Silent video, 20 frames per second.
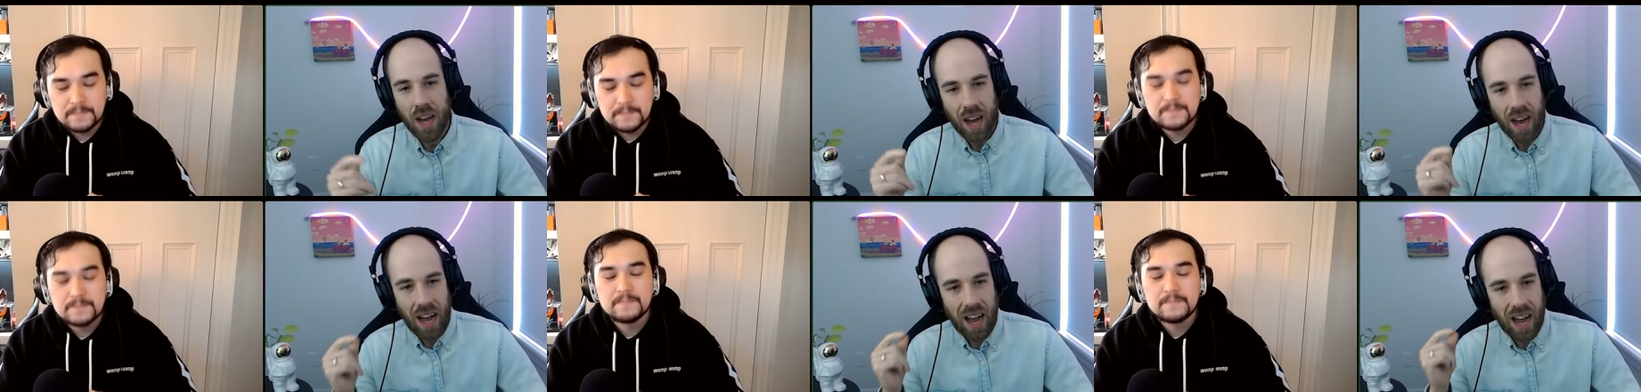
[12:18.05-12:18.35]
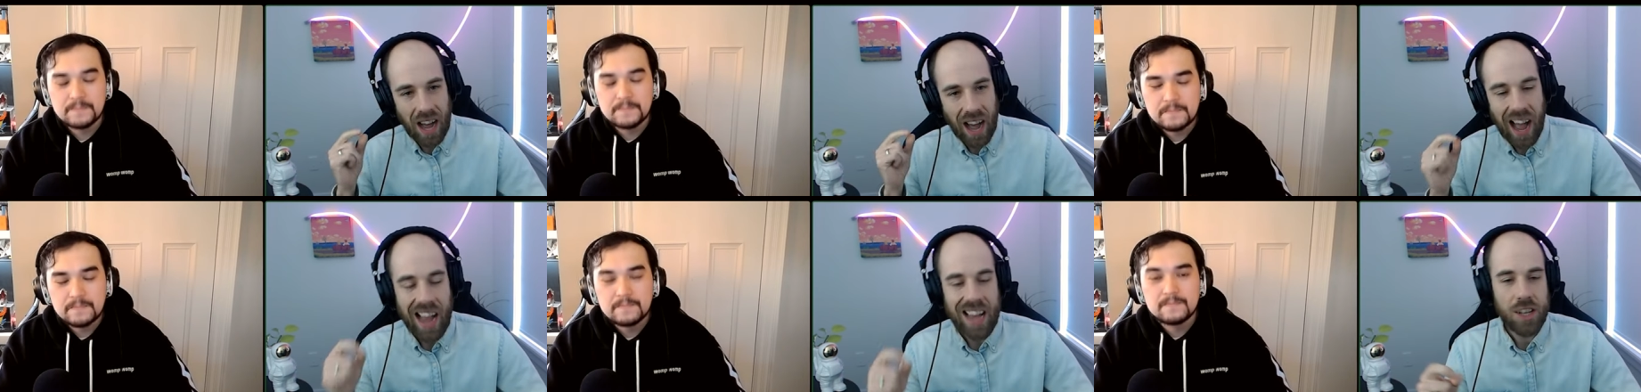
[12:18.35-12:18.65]

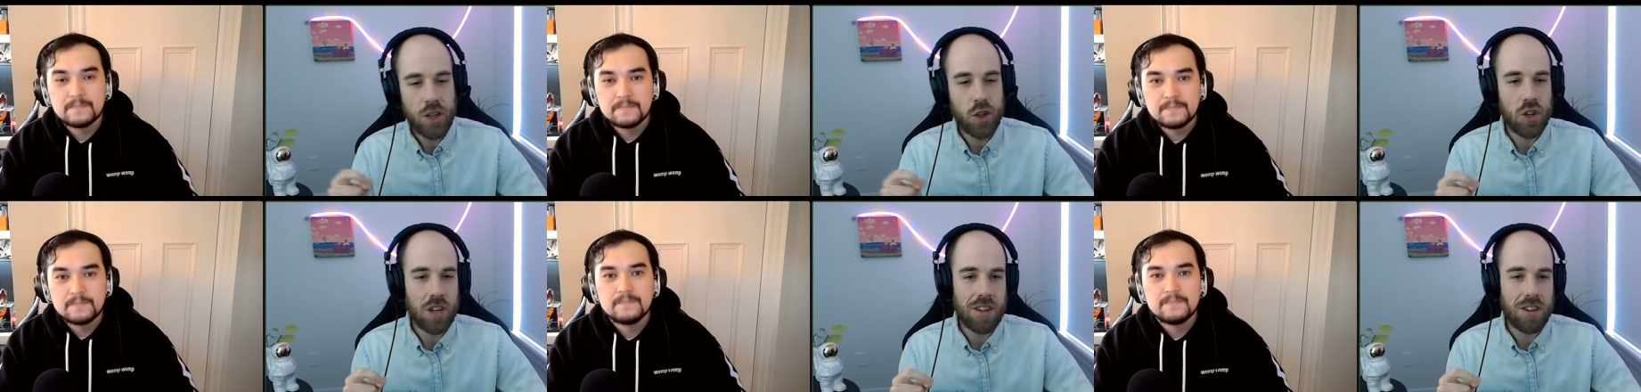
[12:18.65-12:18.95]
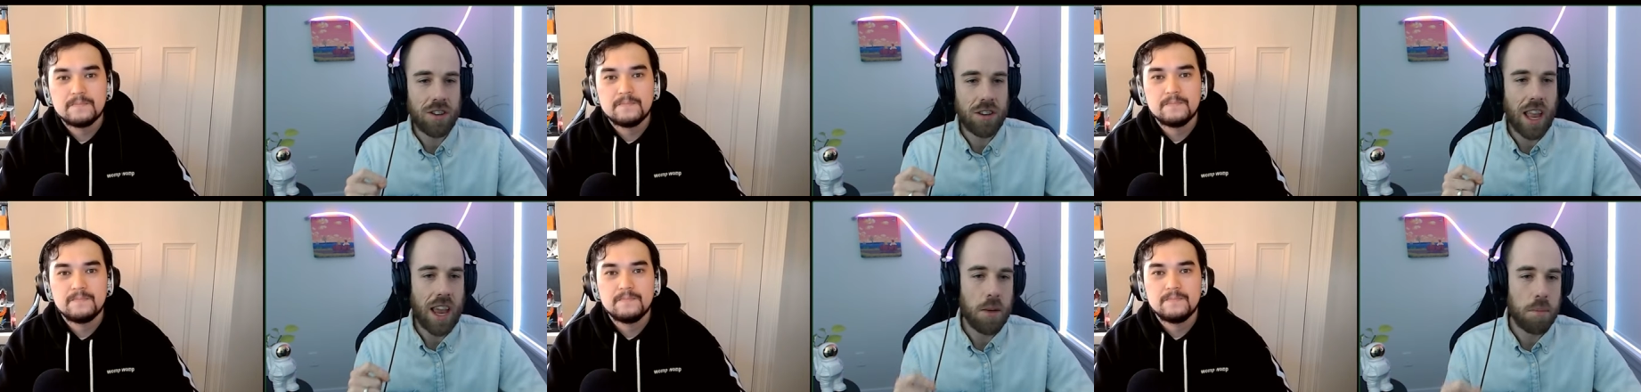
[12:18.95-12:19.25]
Speaker 1: IG
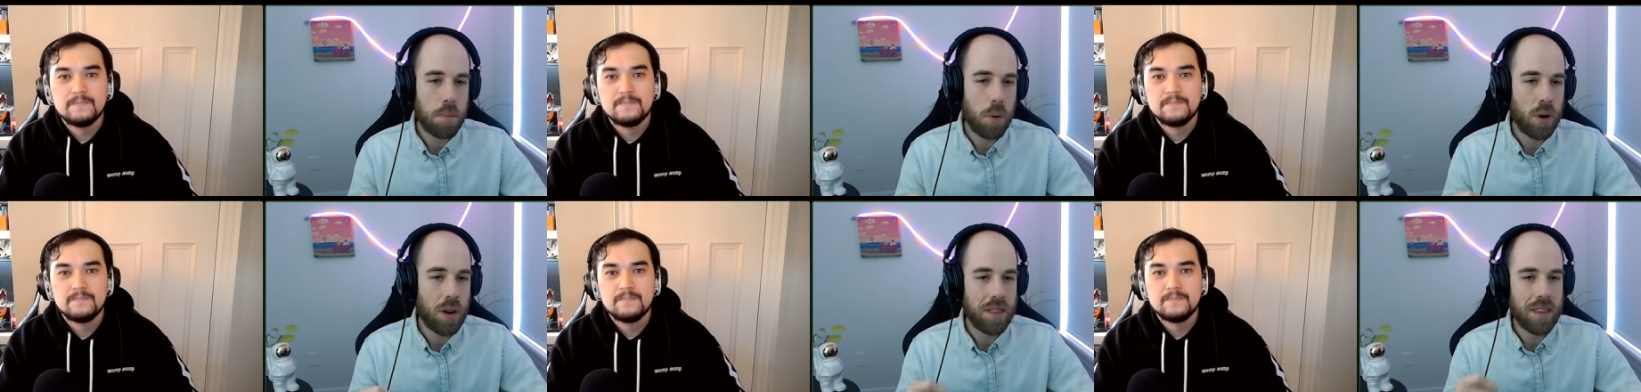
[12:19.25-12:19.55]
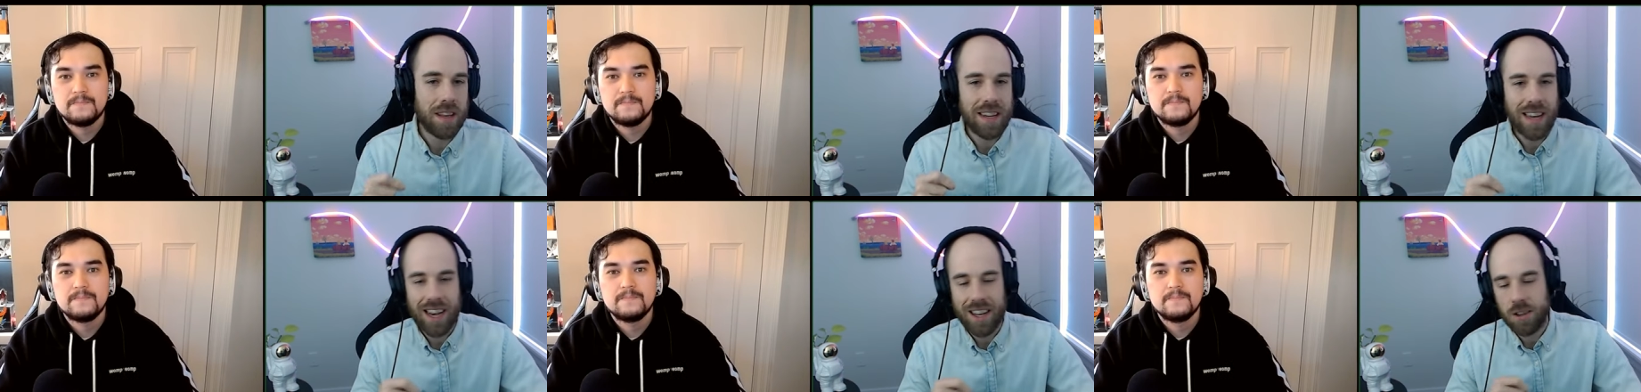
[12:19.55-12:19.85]
staying put in
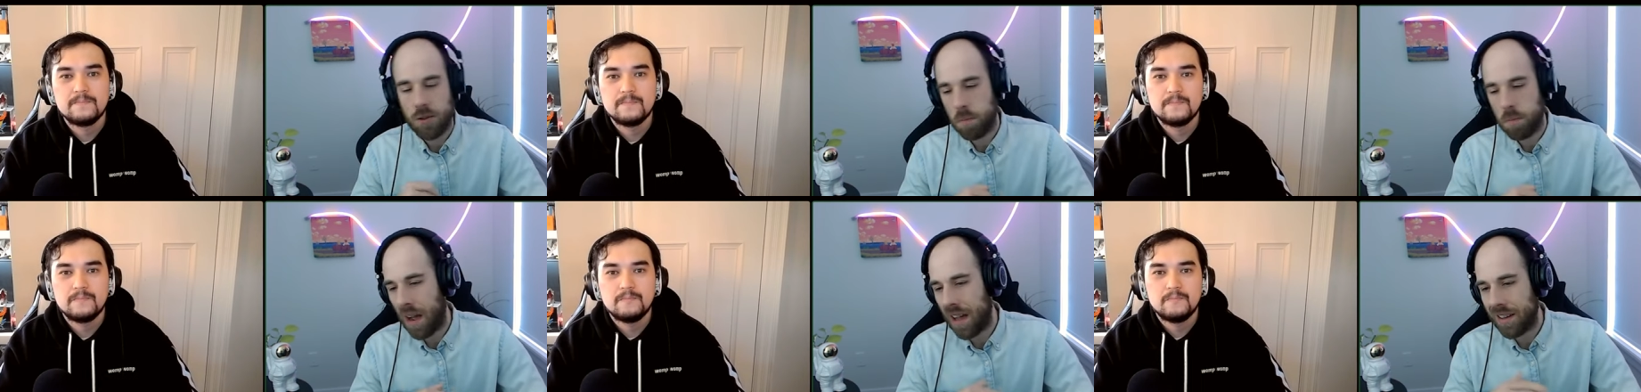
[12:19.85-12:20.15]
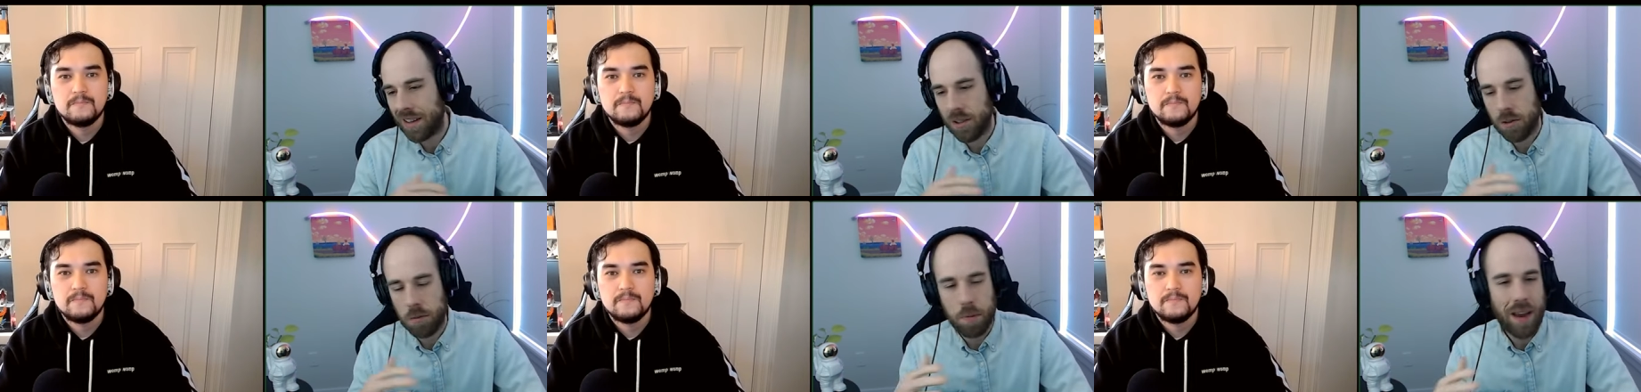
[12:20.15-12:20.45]
the 9 spot
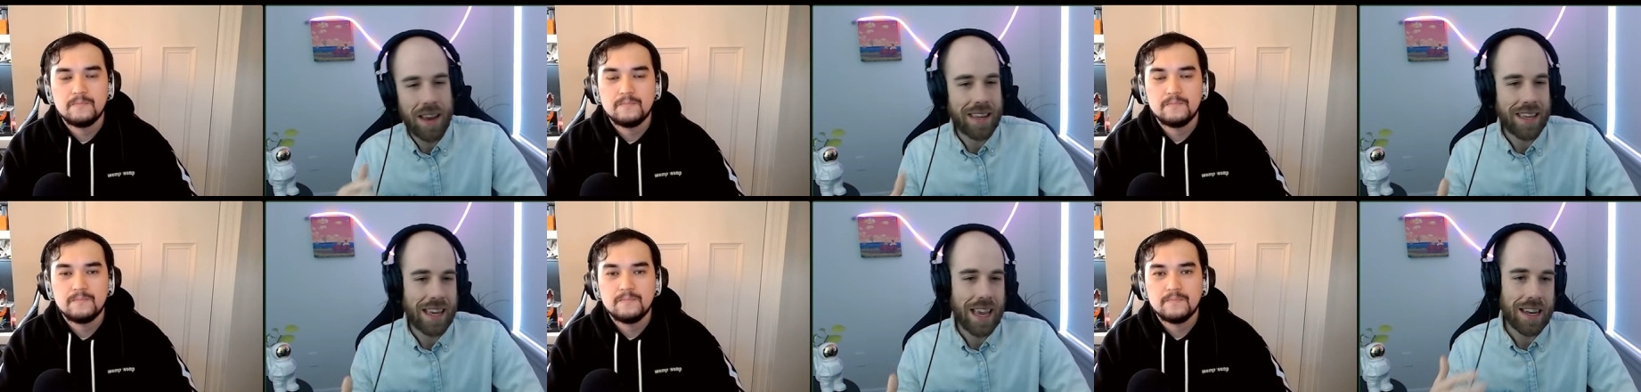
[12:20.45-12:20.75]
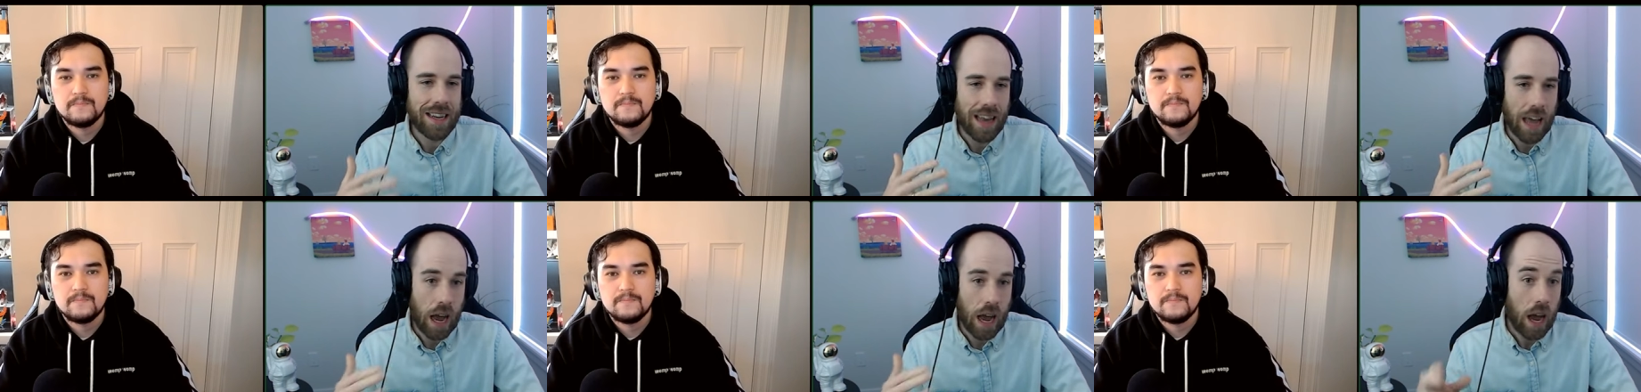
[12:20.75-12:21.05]
despite
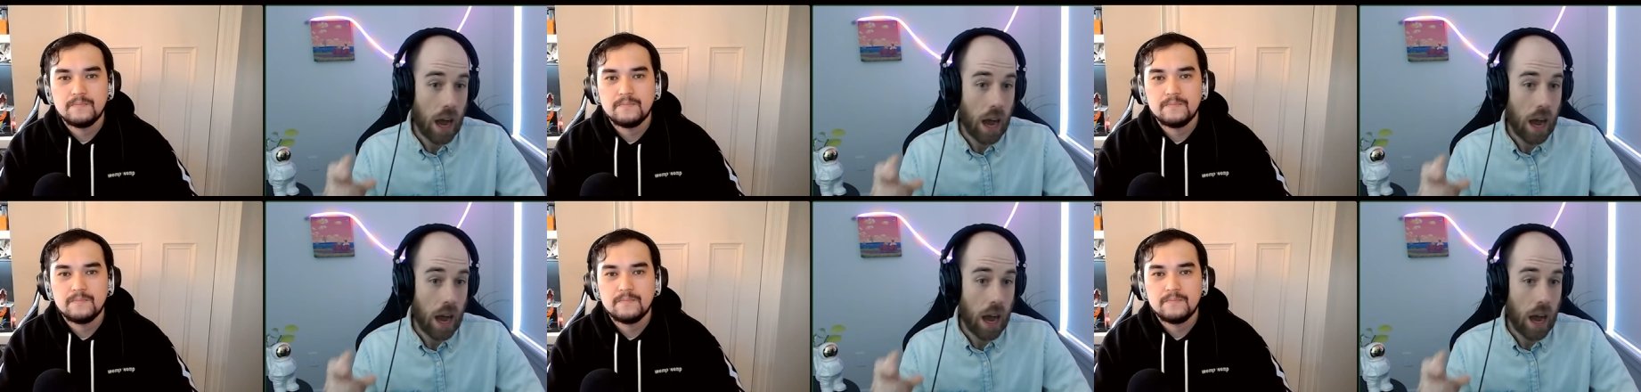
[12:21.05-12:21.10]
getting